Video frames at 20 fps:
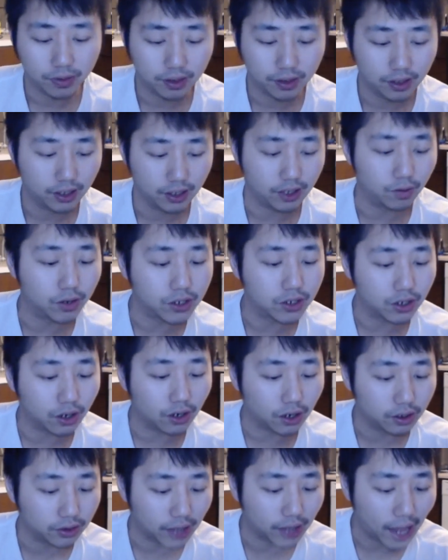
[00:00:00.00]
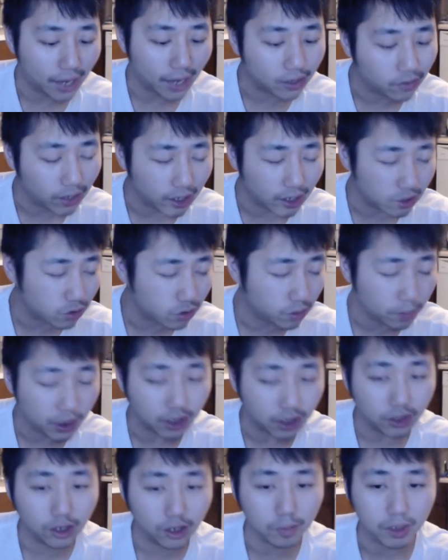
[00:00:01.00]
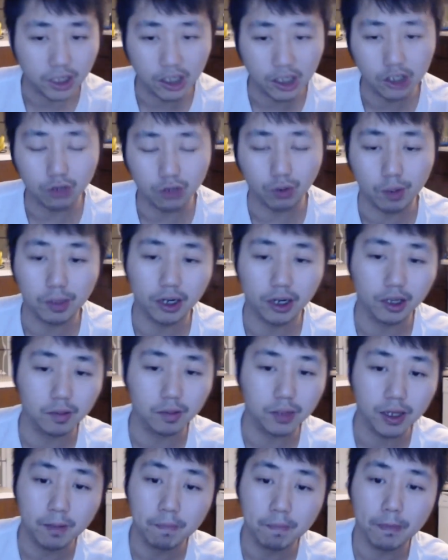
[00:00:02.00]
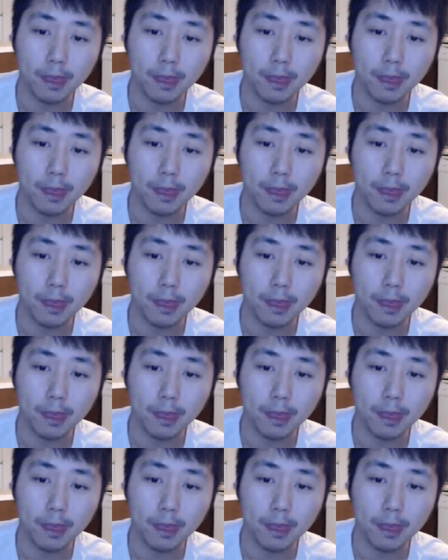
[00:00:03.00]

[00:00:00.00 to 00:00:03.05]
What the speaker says: He wasn't that great at swimming either, but he could swim better than me.